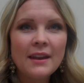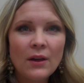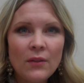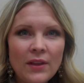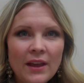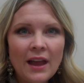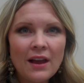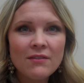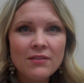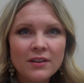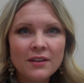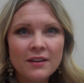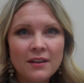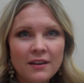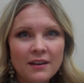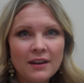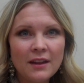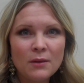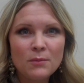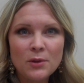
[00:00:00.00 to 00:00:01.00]
Now they have
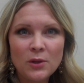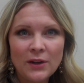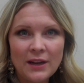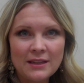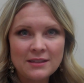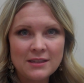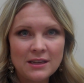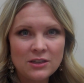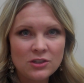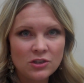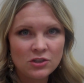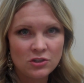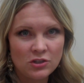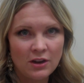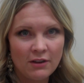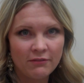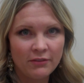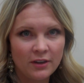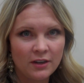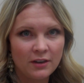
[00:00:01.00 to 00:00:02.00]
an immunization
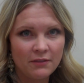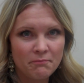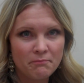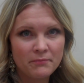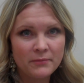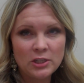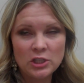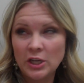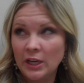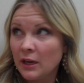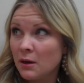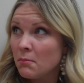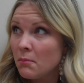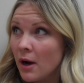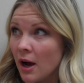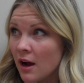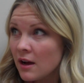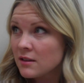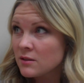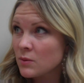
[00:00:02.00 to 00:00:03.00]
shot for
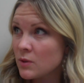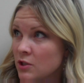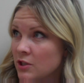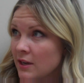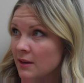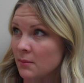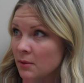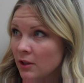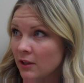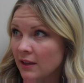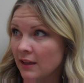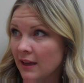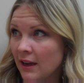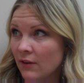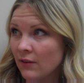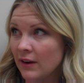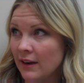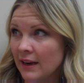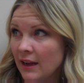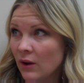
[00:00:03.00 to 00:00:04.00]
chickenpox, which I'm looking at
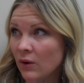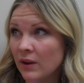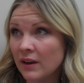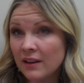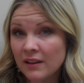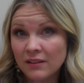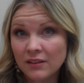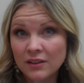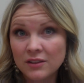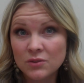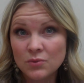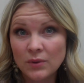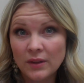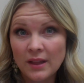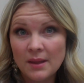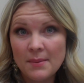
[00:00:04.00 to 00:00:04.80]
right now, and it looks really